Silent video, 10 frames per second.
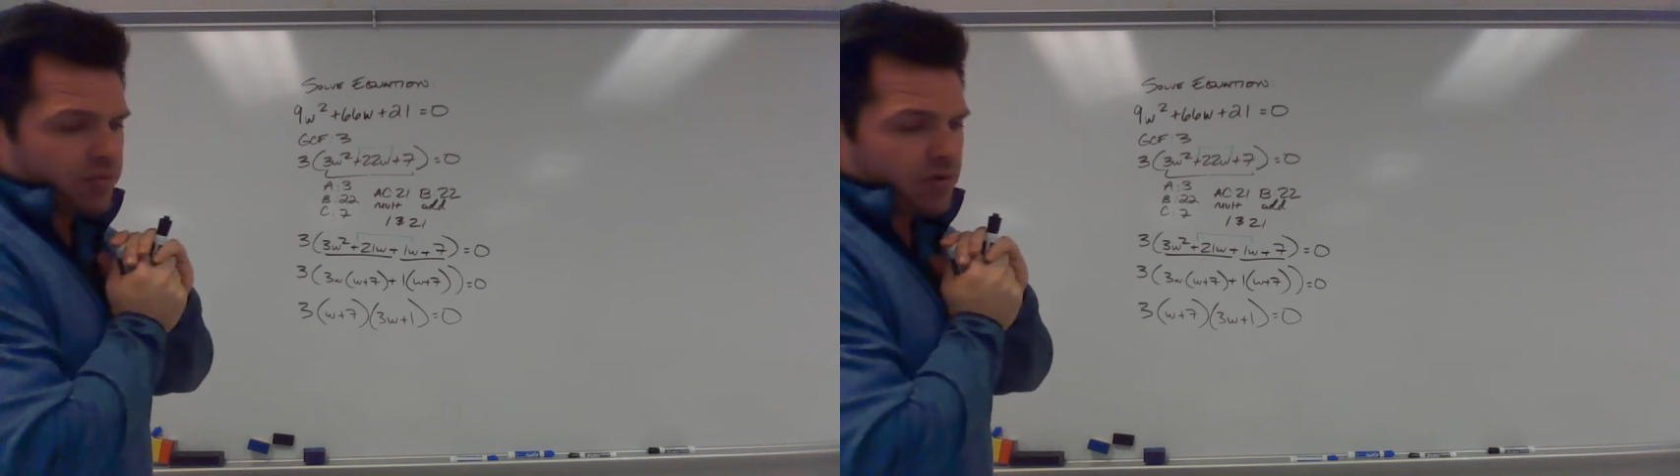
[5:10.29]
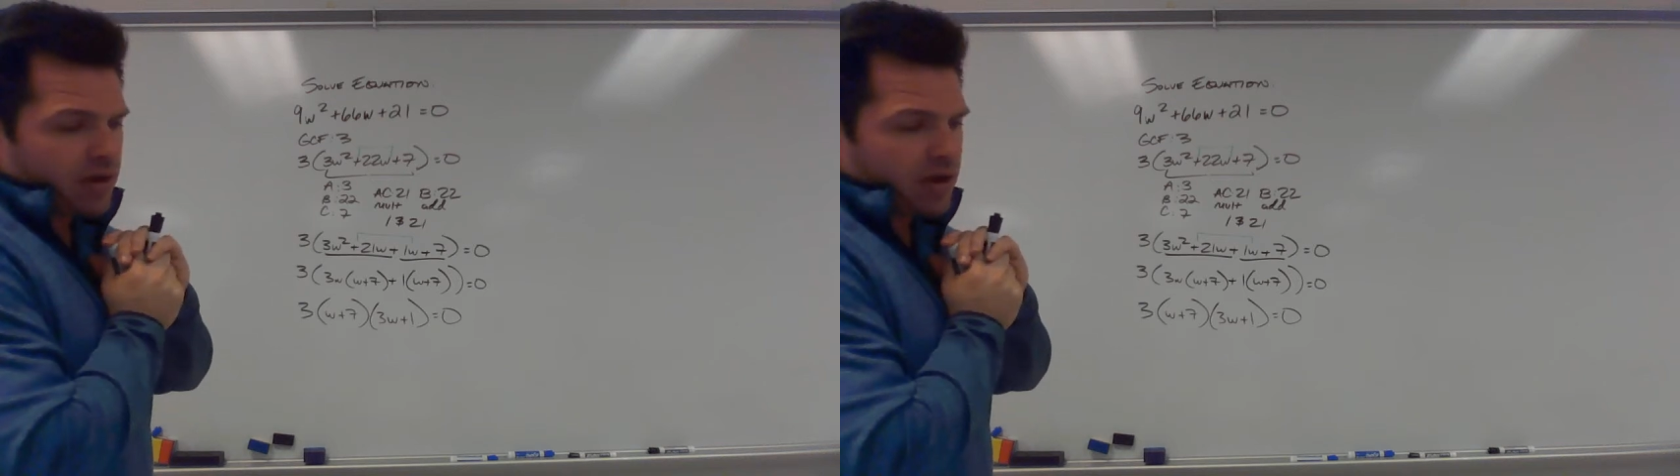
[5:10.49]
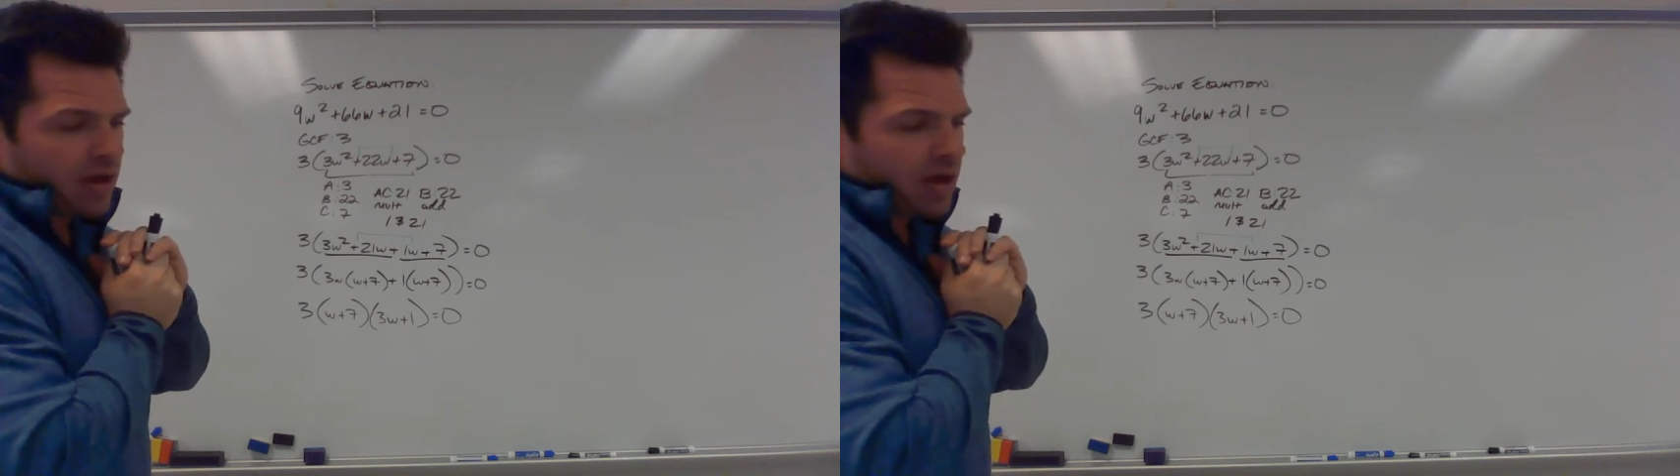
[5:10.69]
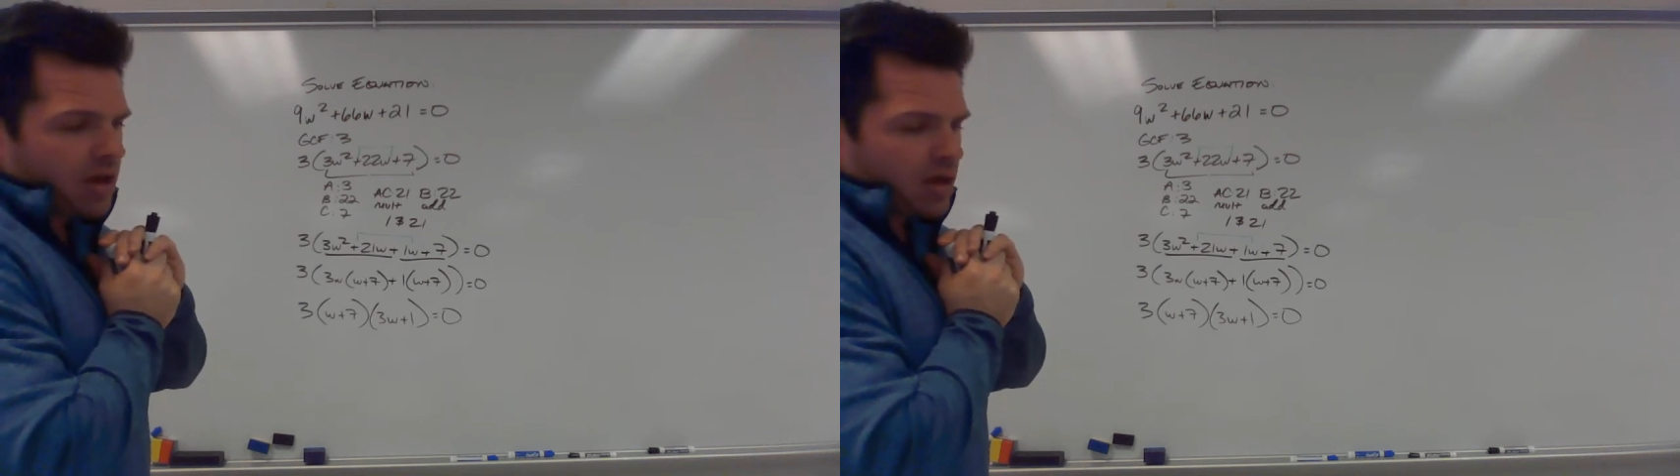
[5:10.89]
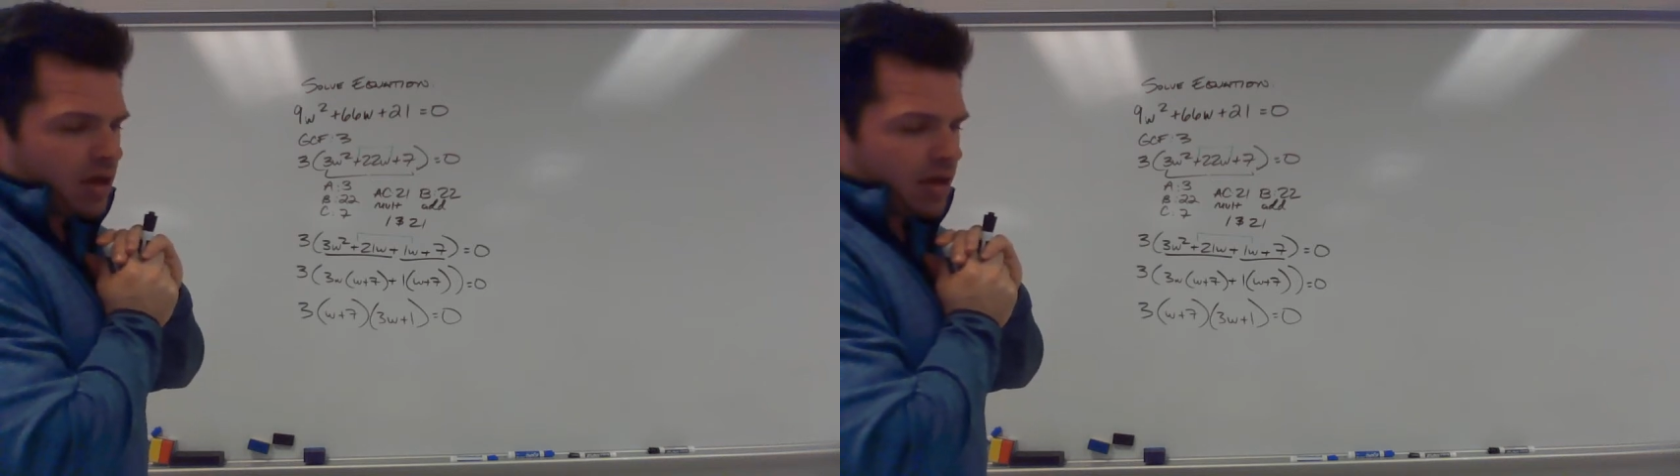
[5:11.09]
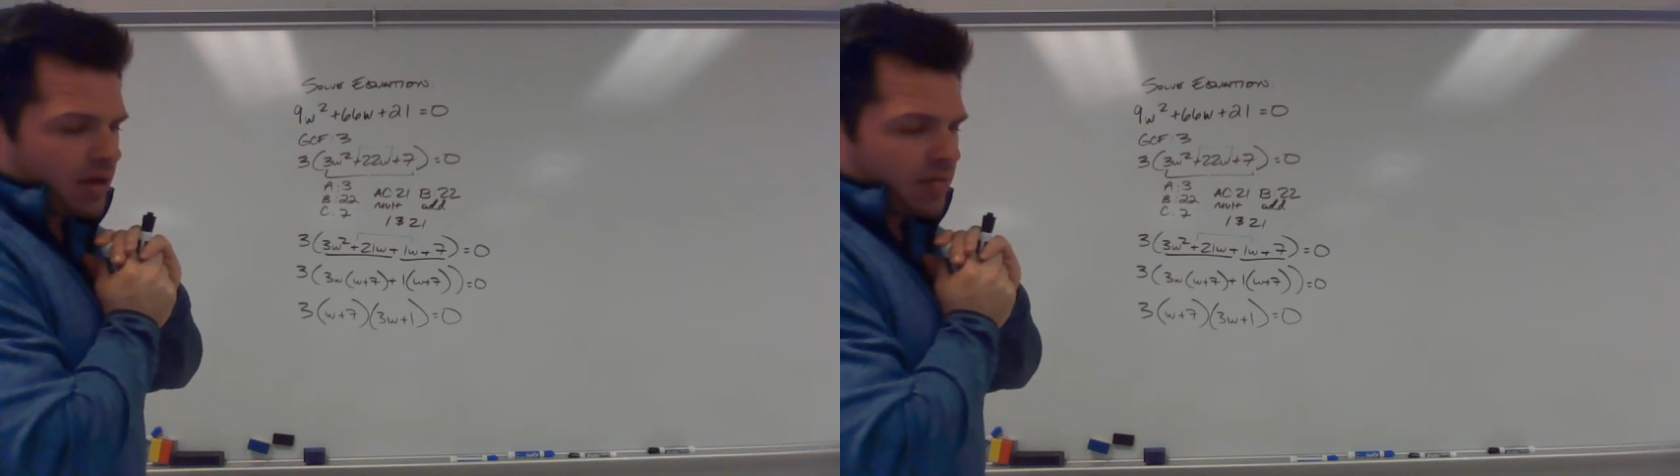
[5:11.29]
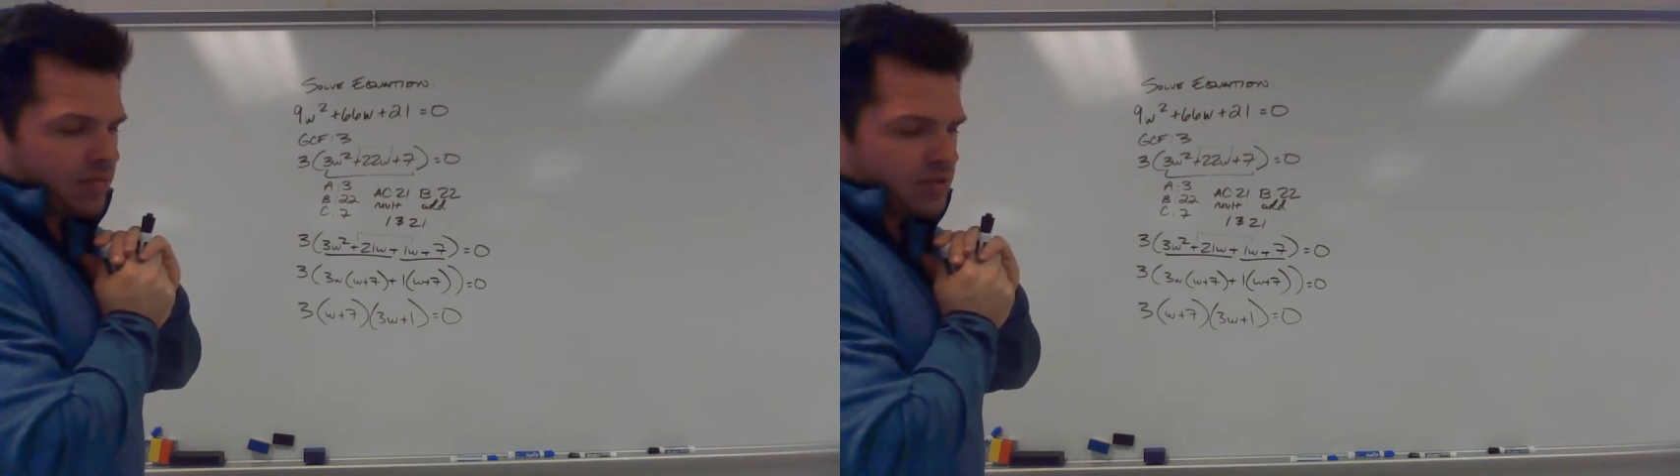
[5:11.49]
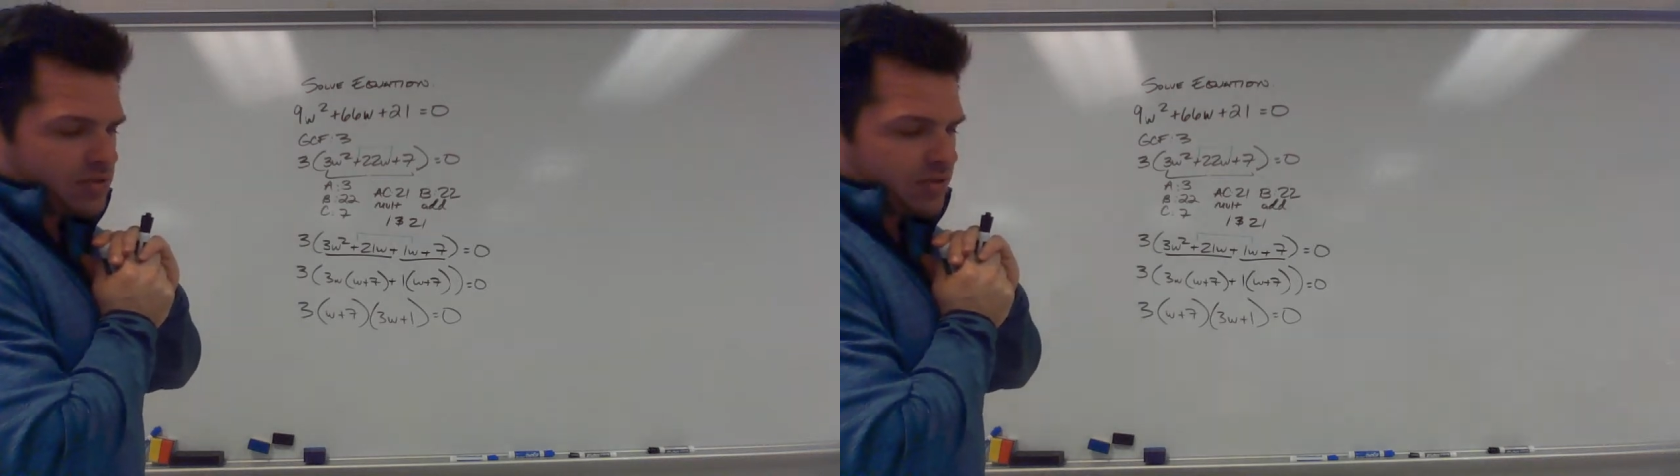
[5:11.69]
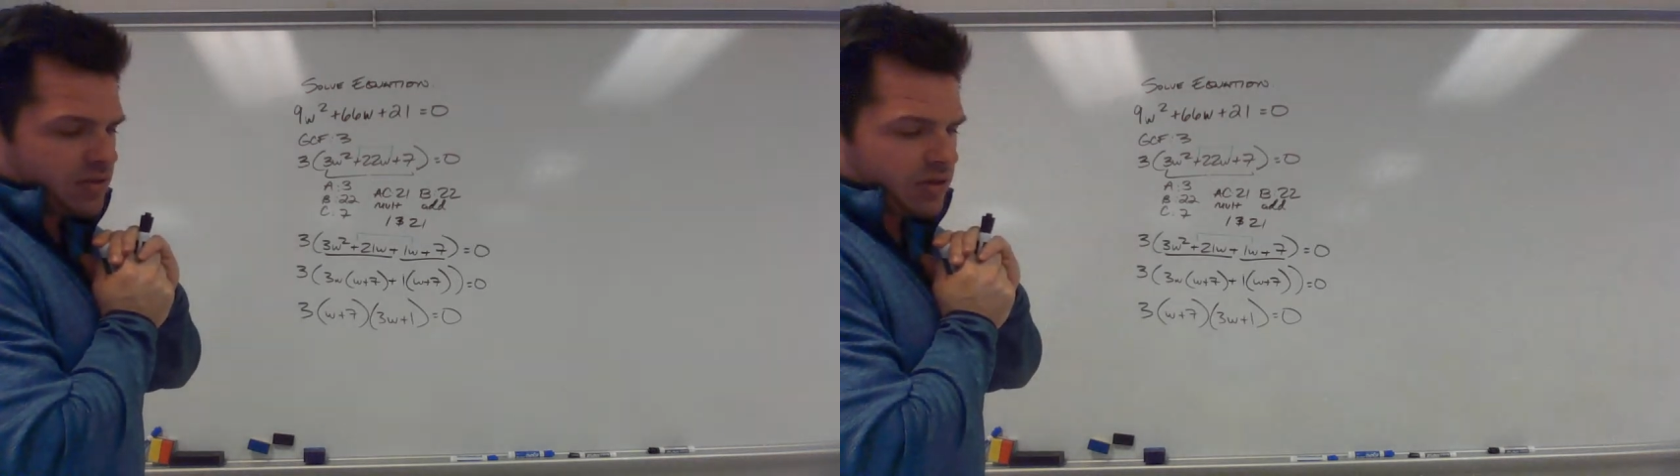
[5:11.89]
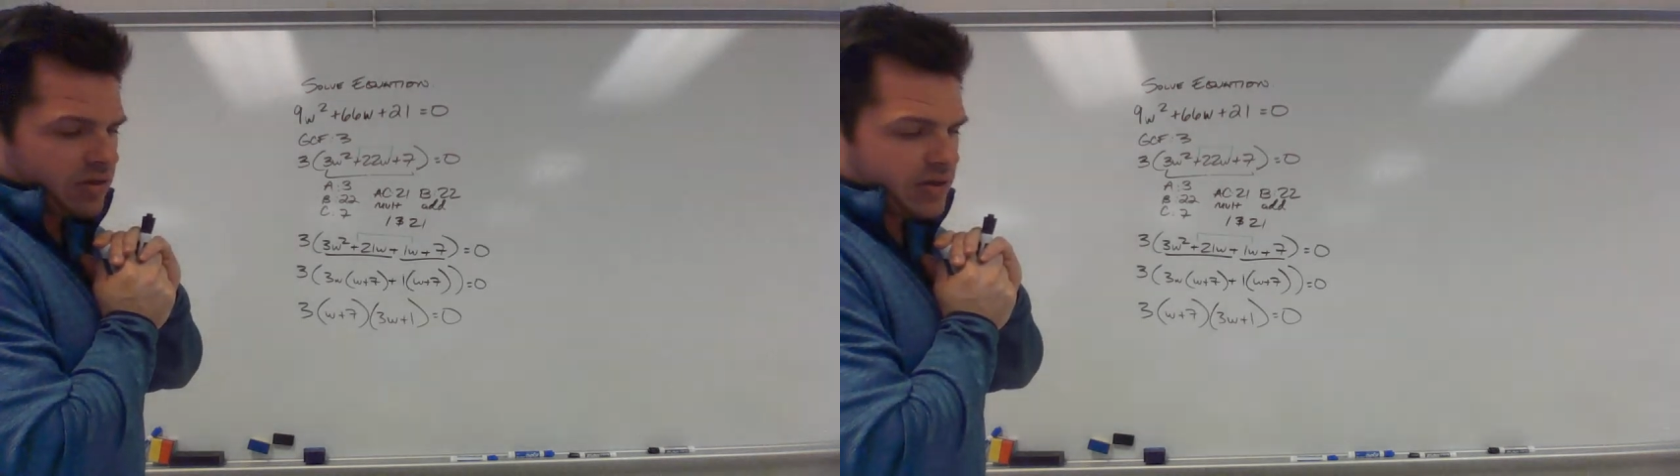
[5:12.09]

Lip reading: go